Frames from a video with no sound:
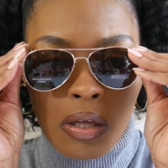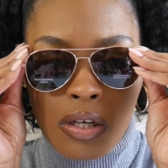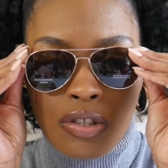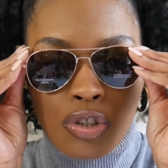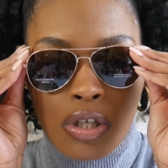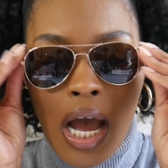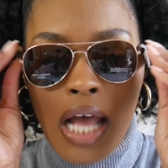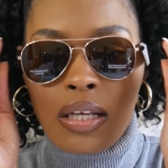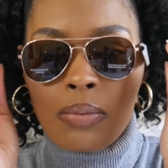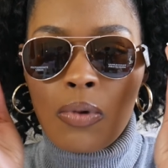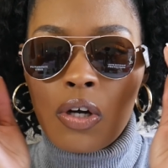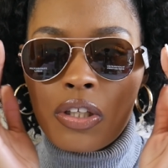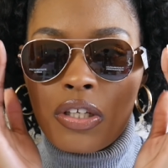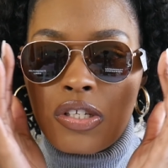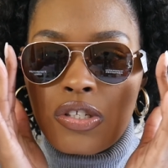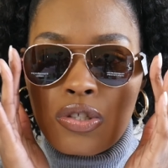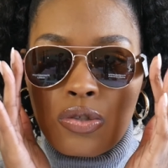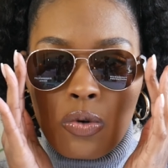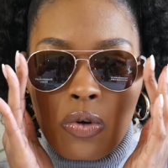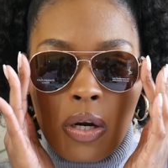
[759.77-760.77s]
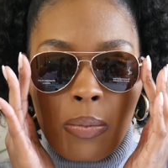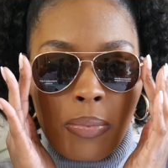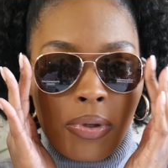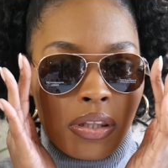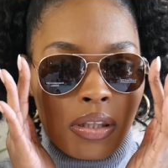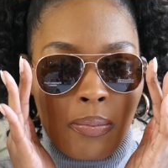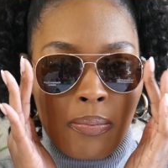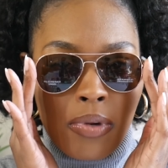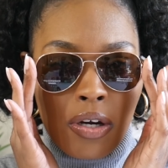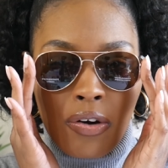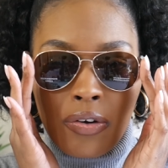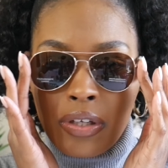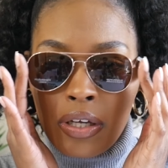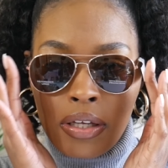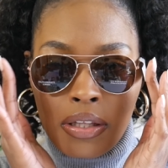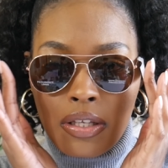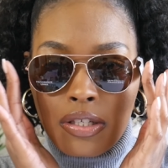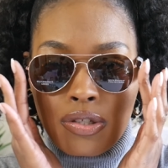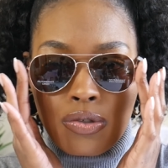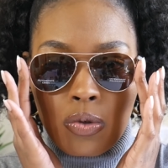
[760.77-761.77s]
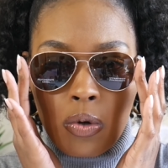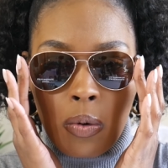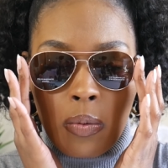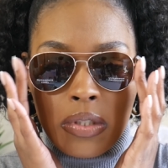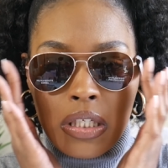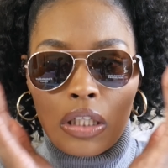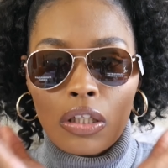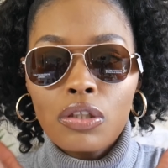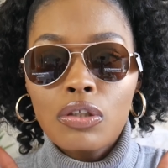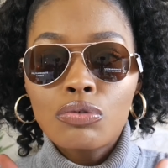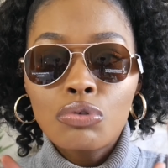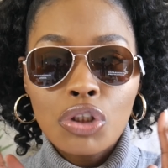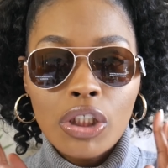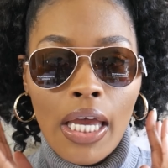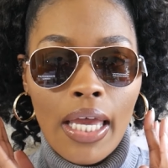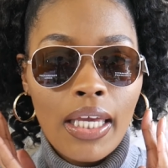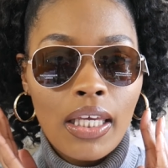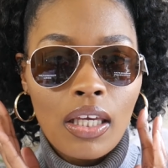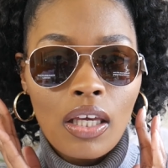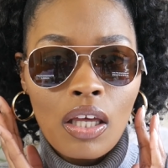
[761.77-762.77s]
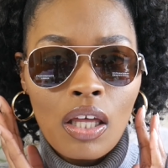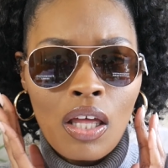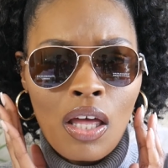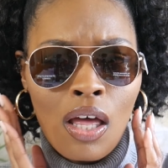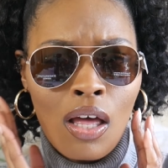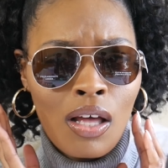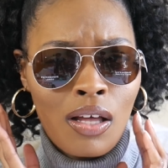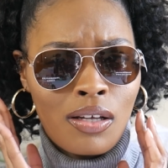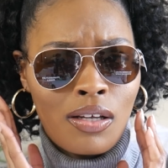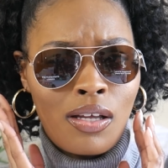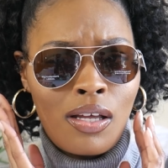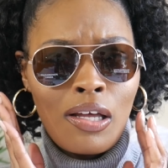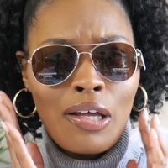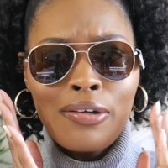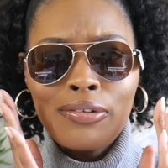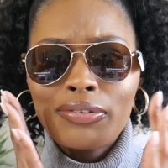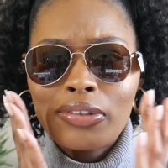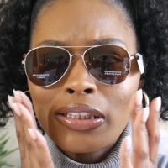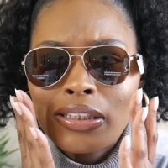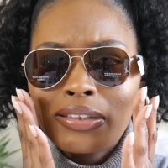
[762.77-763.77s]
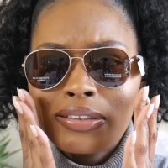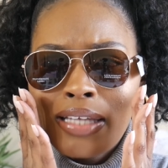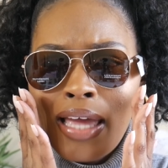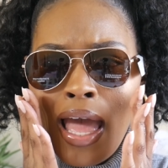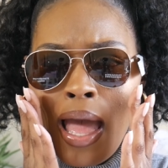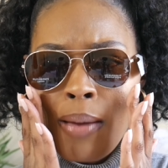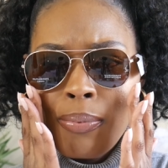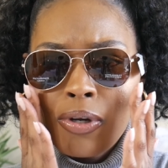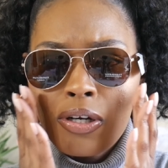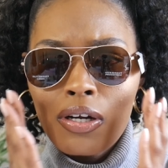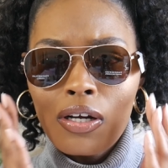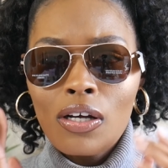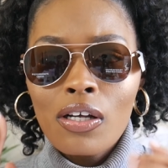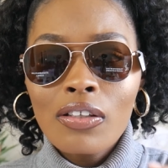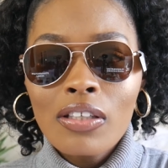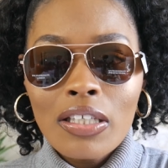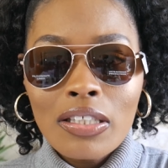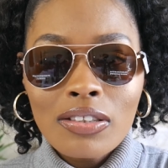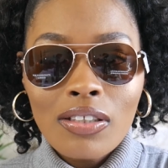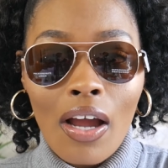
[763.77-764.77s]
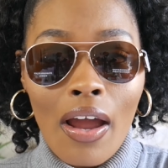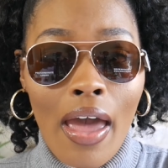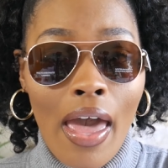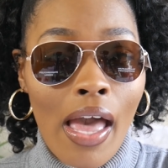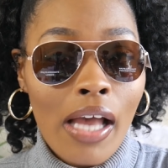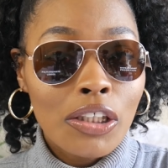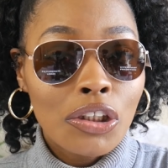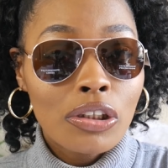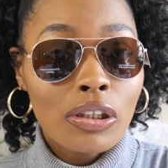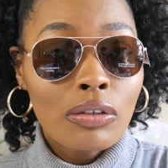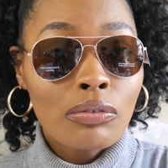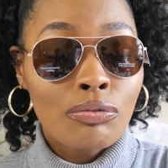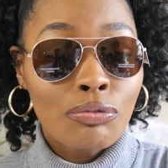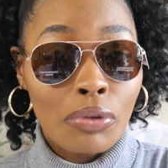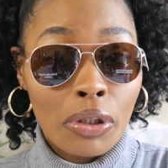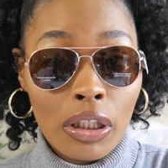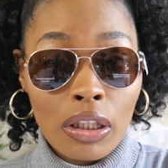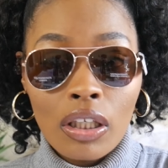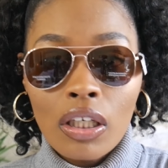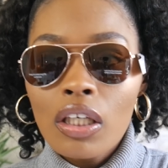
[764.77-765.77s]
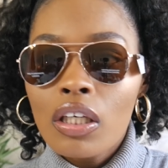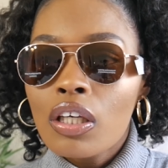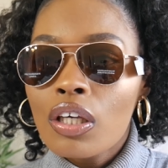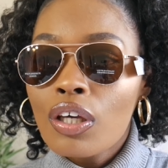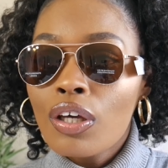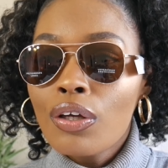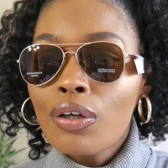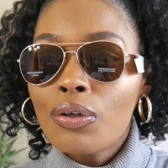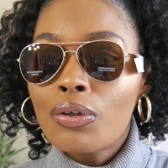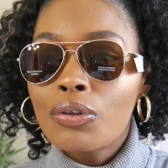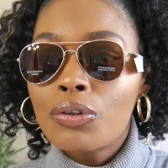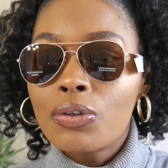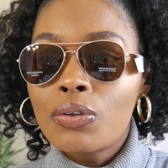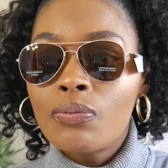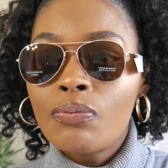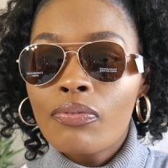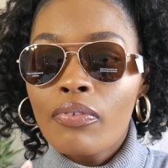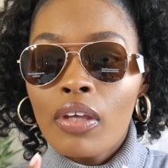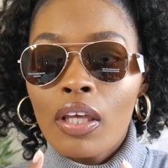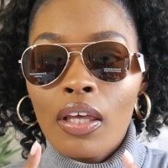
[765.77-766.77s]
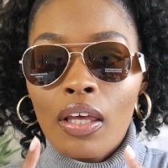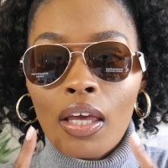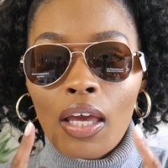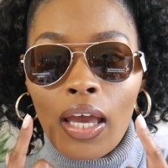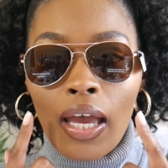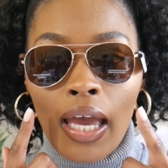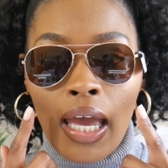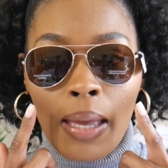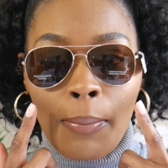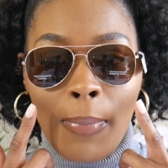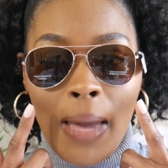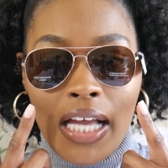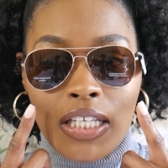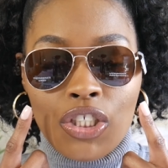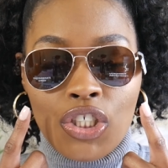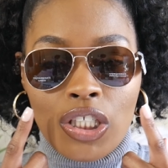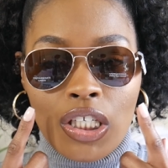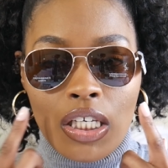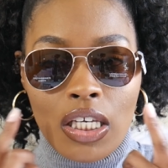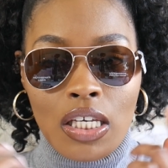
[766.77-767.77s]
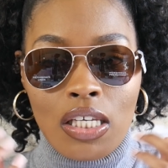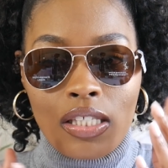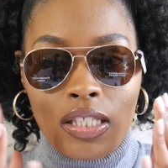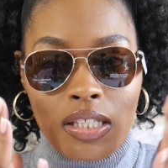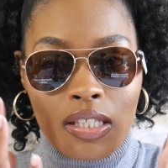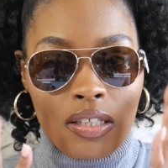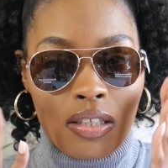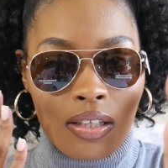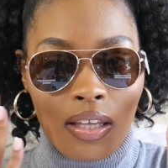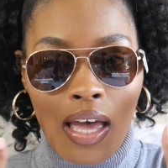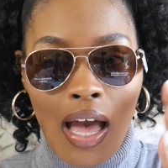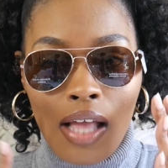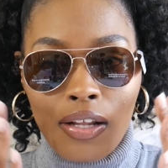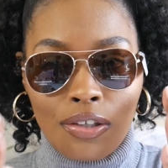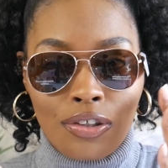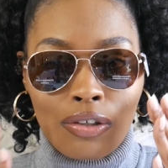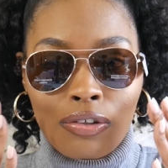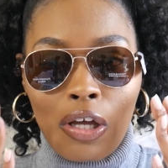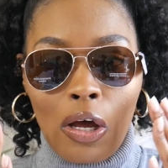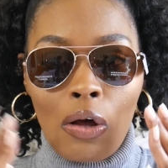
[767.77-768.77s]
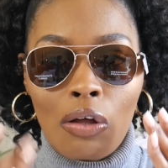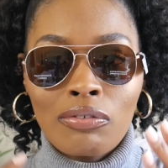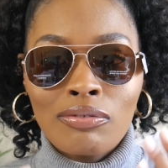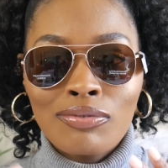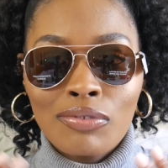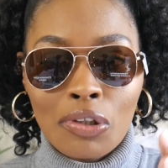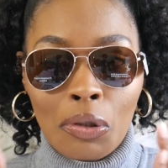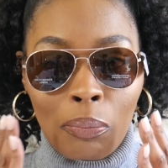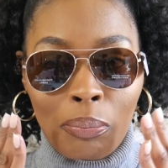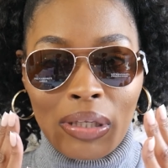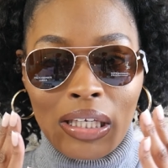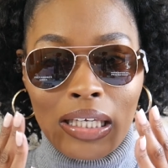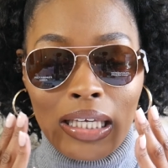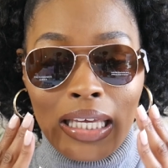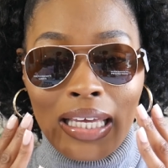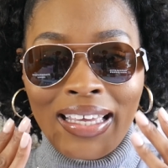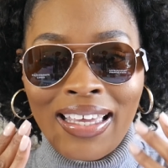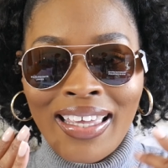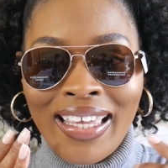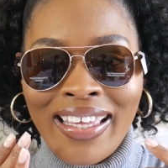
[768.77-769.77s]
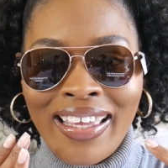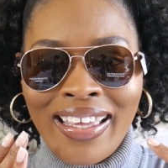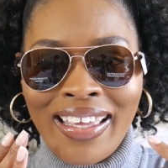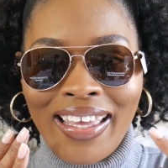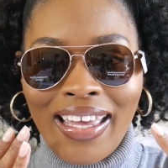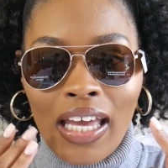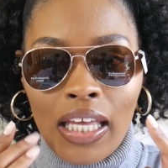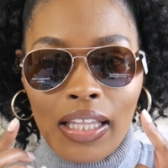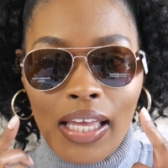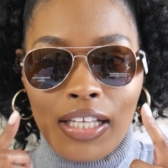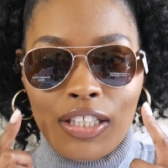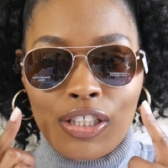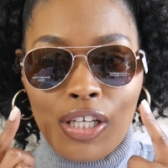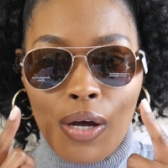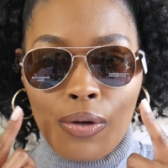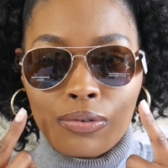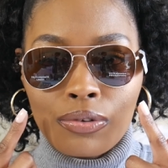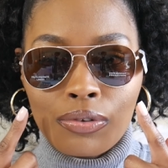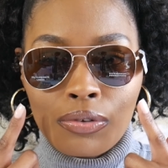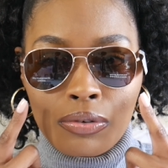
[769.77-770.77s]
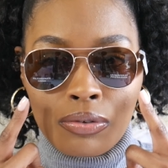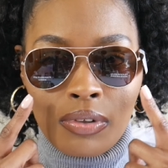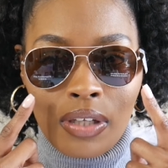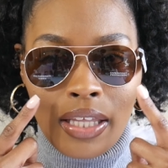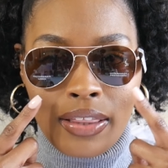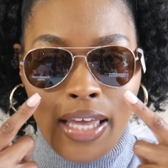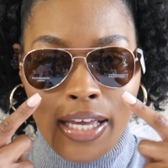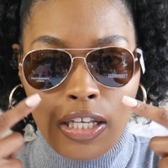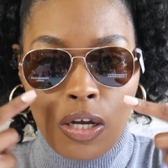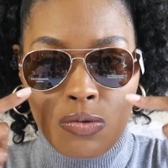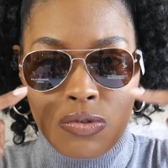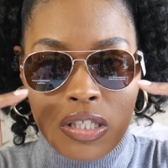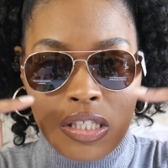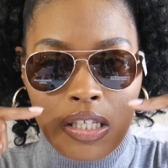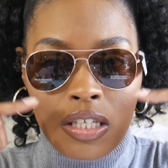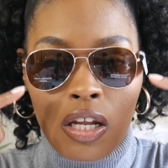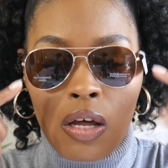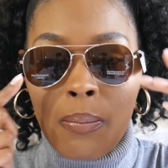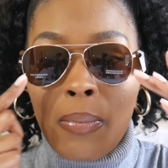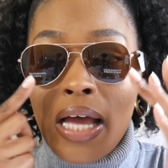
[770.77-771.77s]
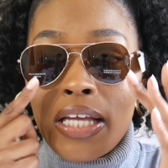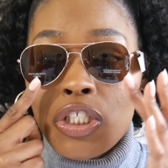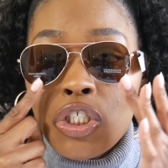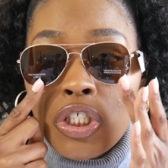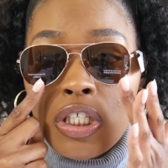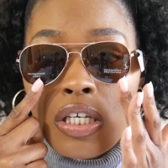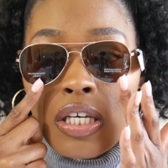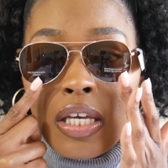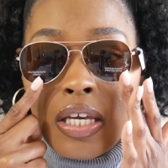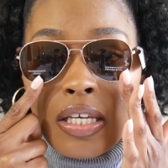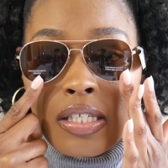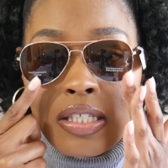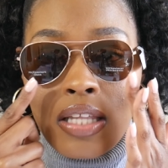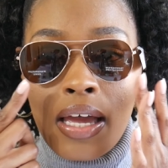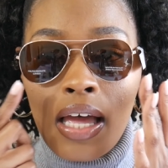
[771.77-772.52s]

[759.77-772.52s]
Try them on in the store, but the mirror in the store was a little janky oh snap girl, these are actually really cute. And my cheeks kind of, you know, a little big and they don't do, they don't sit on my cheeks.